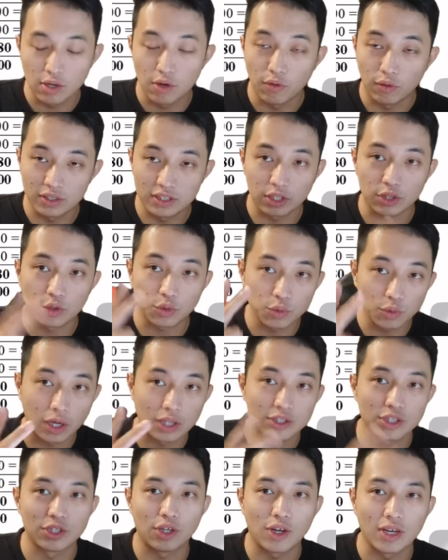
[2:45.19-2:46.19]
which is
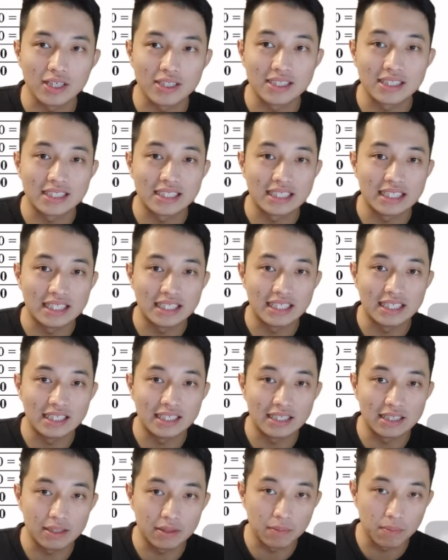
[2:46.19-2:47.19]
$200
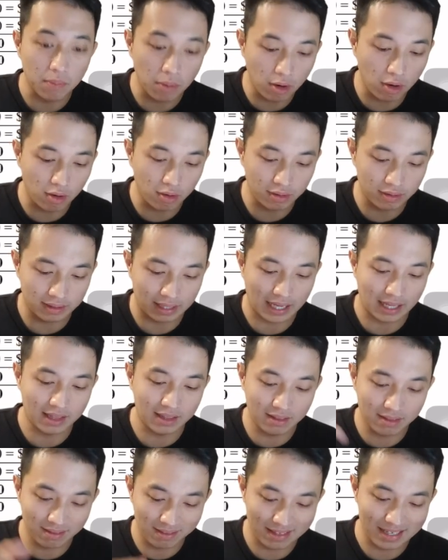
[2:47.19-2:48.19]
more than
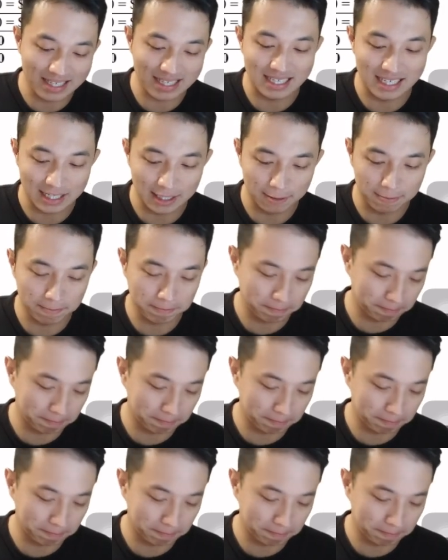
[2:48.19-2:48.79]
this year.